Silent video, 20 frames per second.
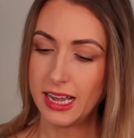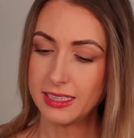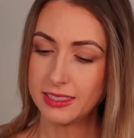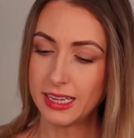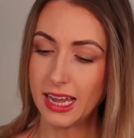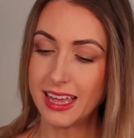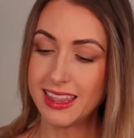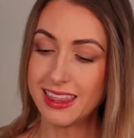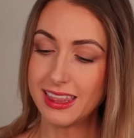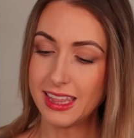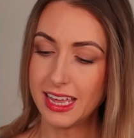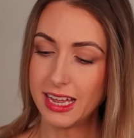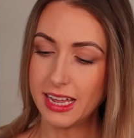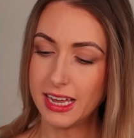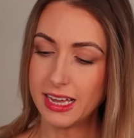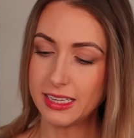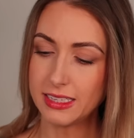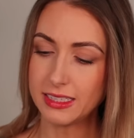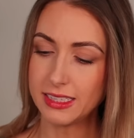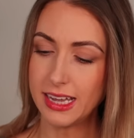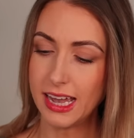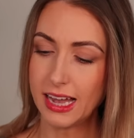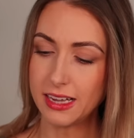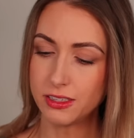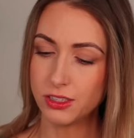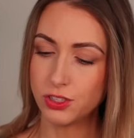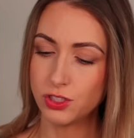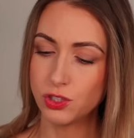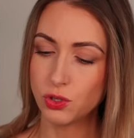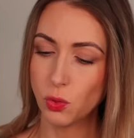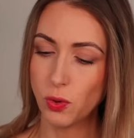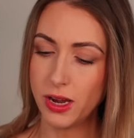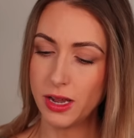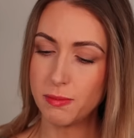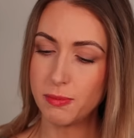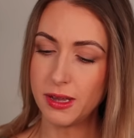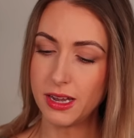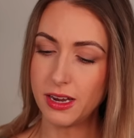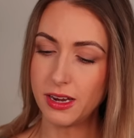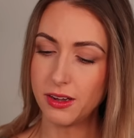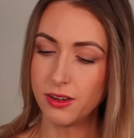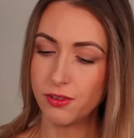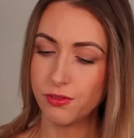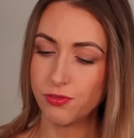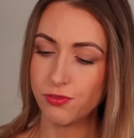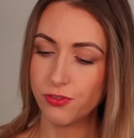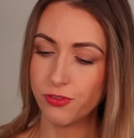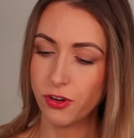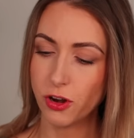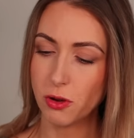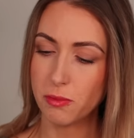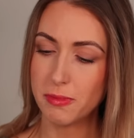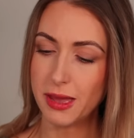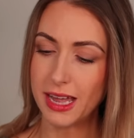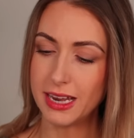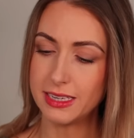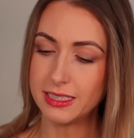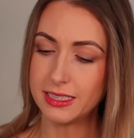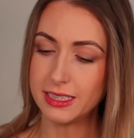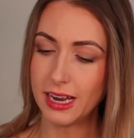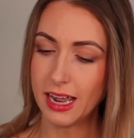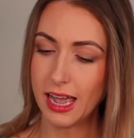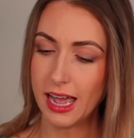It's, I think it's, yeah, soybean ferment